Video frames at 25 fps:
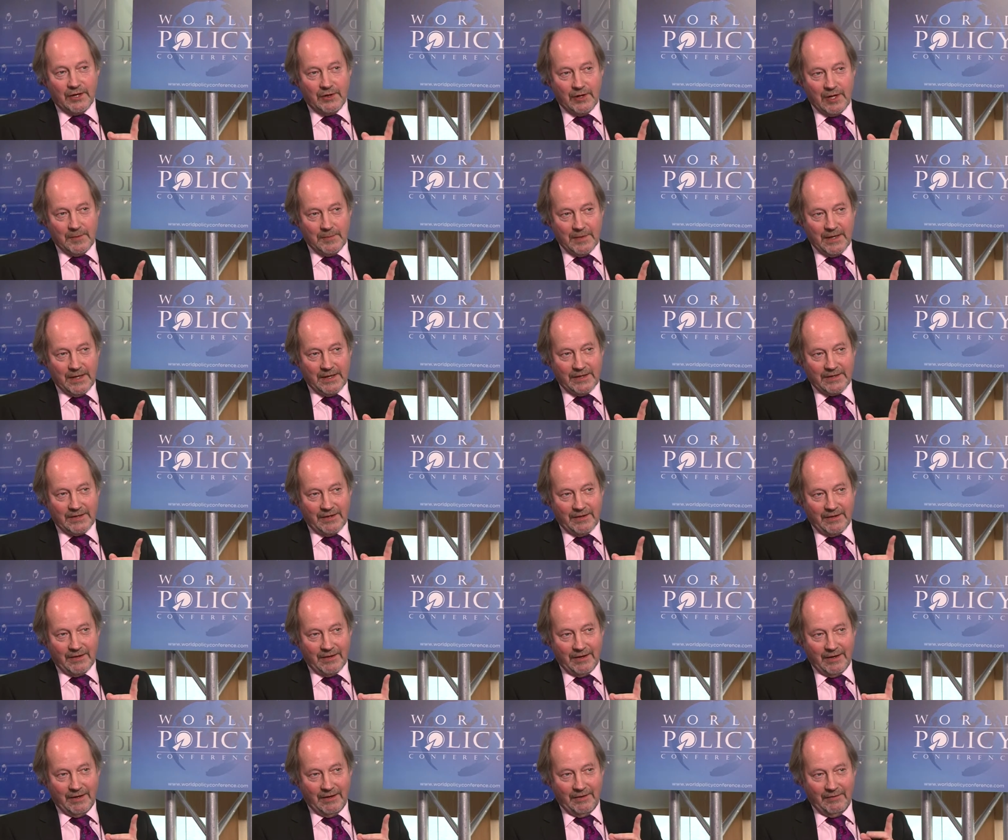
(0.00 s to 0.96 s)
agreement, uh,
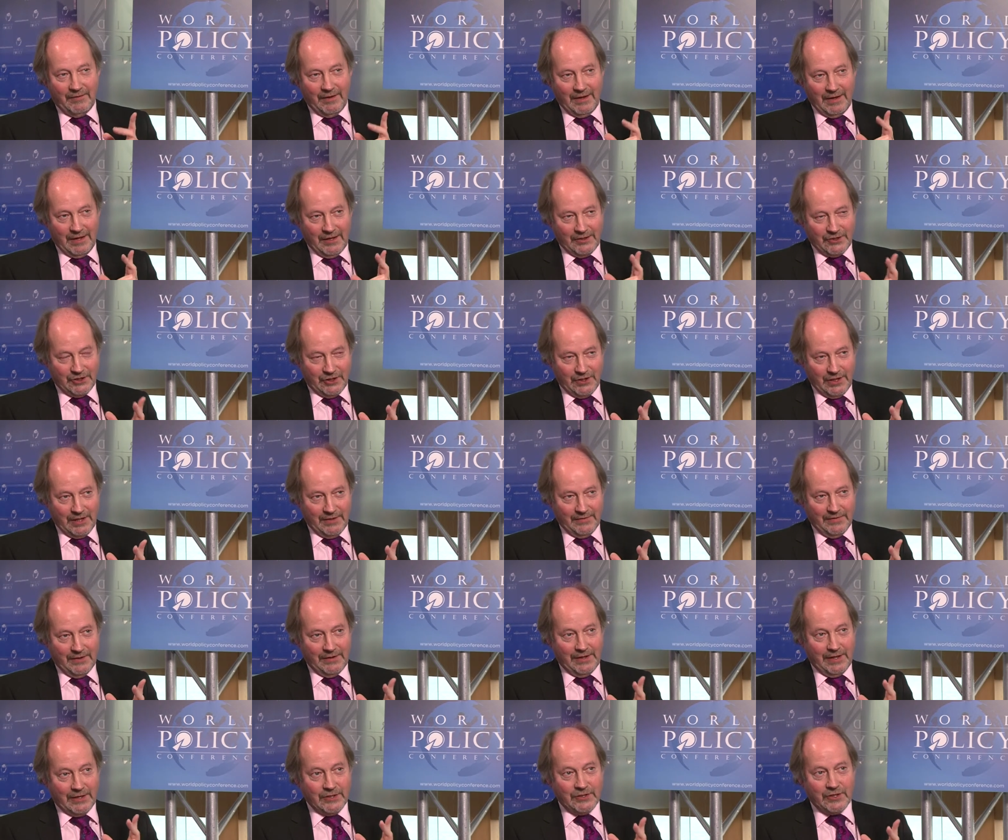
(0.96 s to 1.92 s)
the
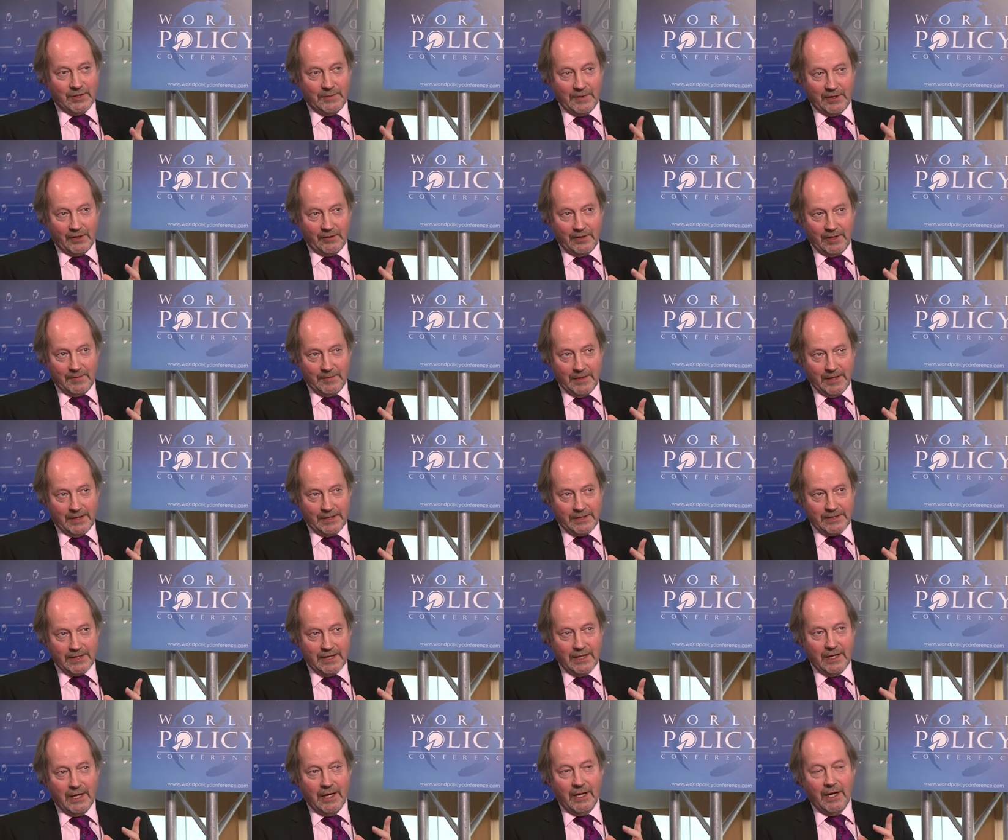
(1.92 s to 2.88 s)
Geneva, the interim agreement.
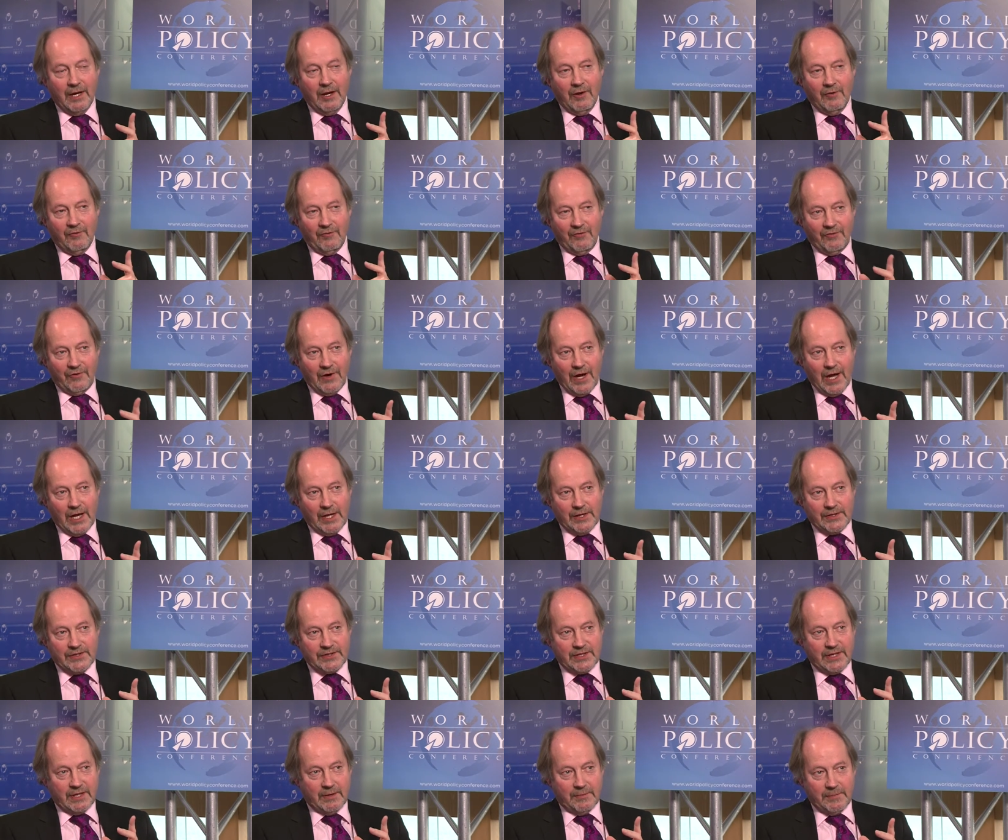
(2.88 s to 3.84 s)

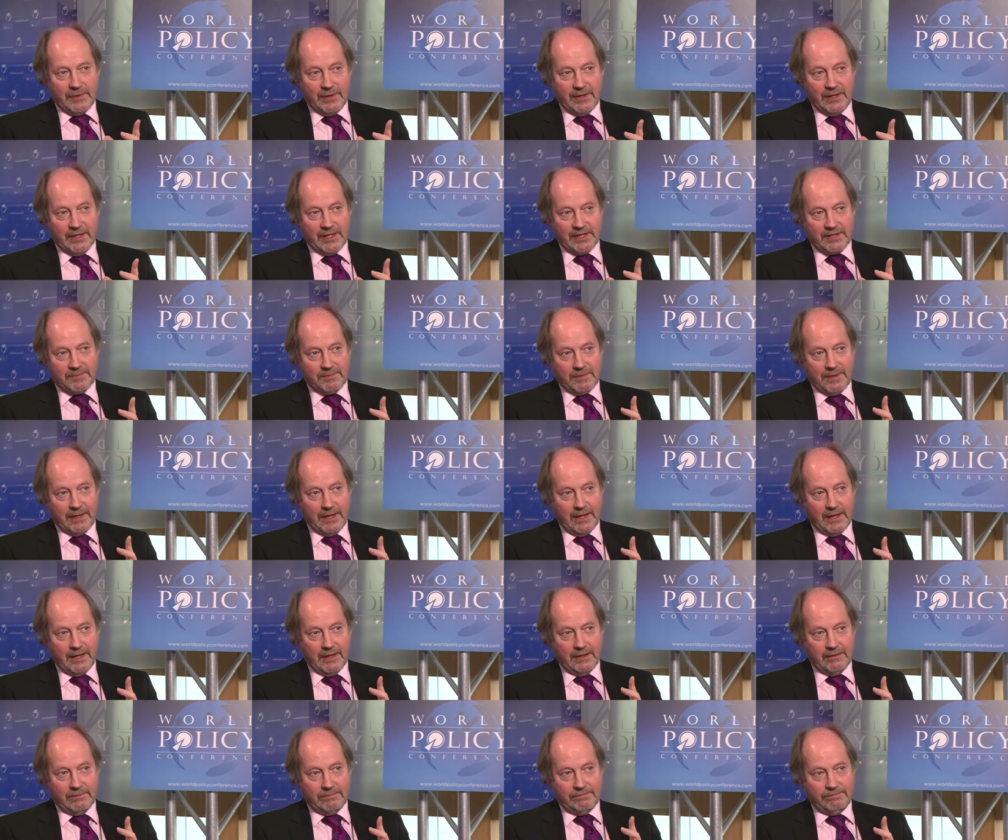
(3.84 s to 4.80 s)
France, it appears,
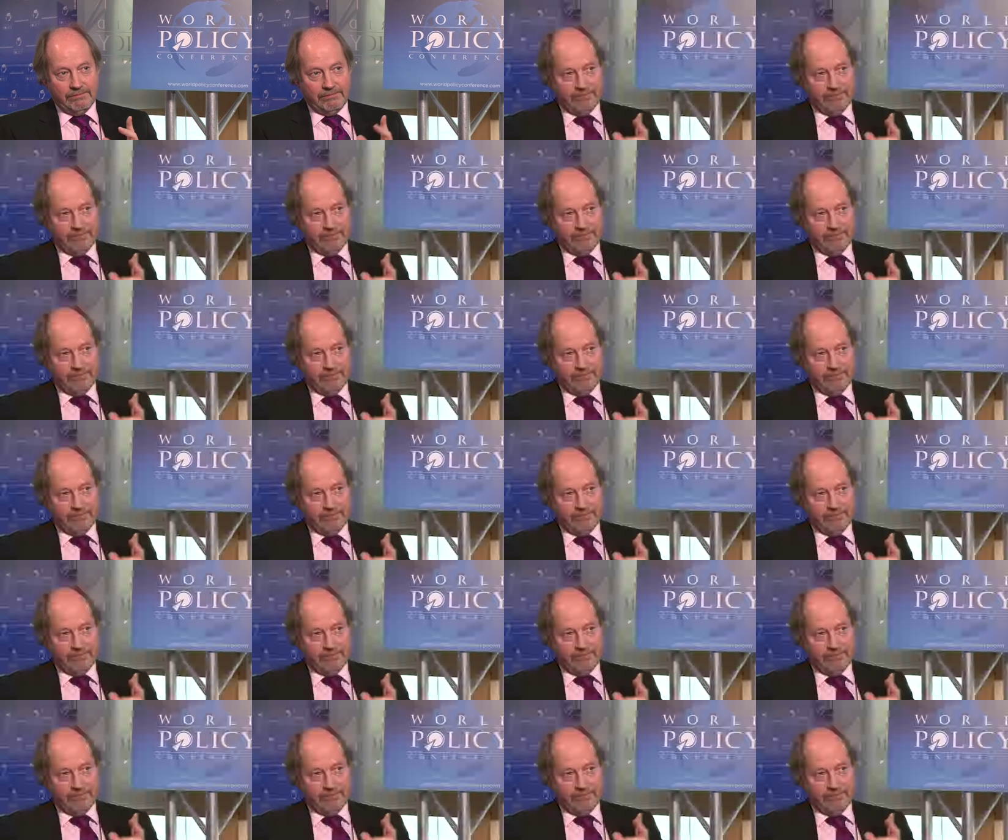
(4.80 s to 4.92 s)
played,